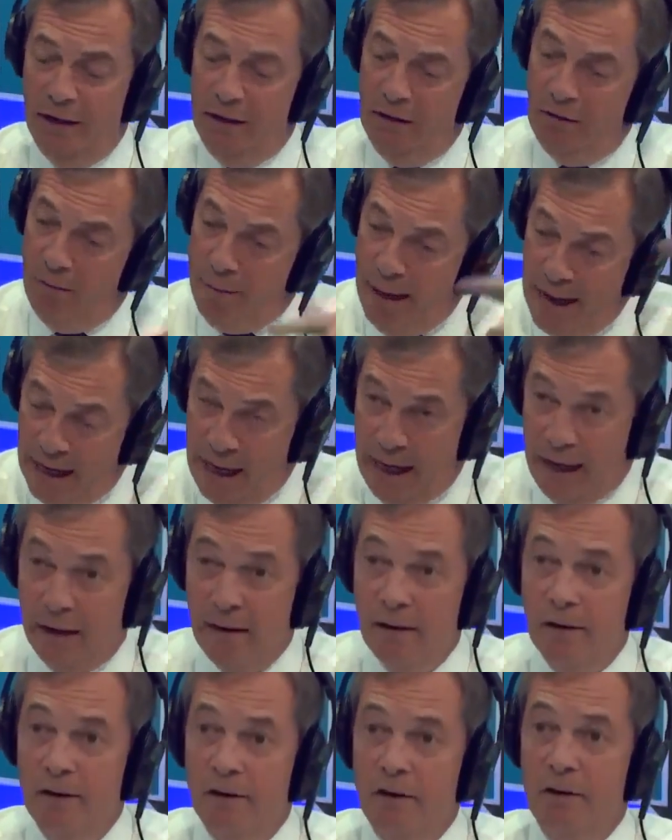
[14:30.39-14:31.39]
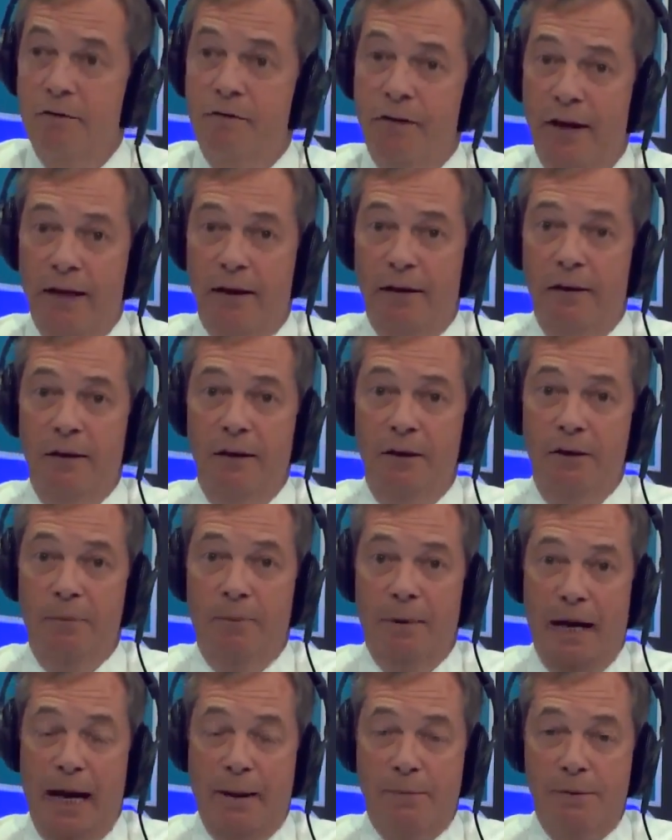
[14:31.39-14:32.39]
And there are many who feel that
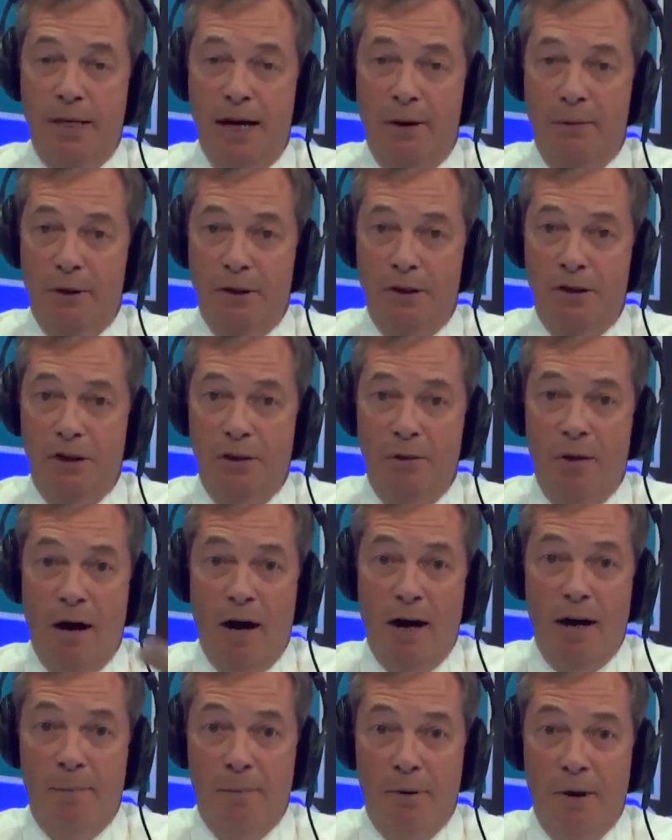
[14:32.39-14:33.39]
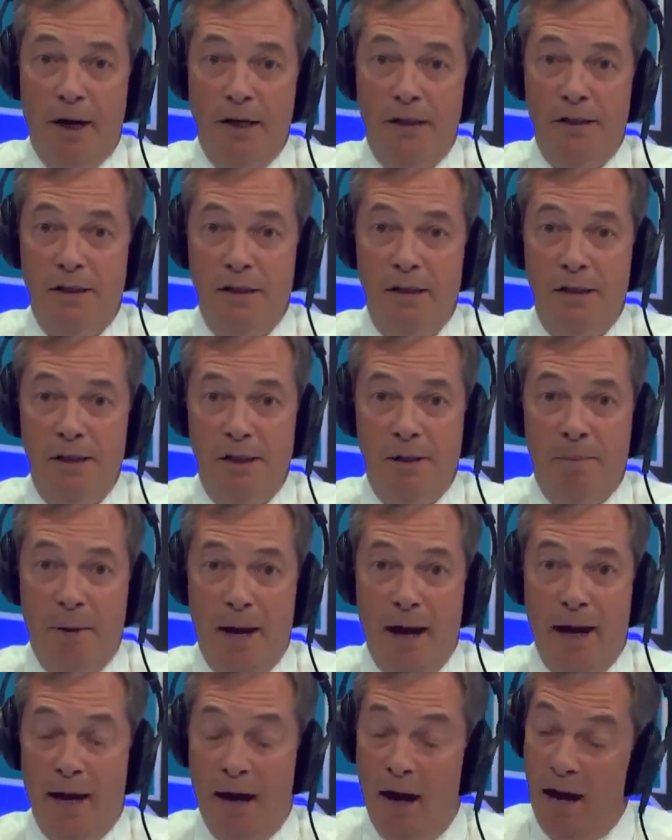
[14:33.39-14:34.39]
perhaps that was too high a price to pay.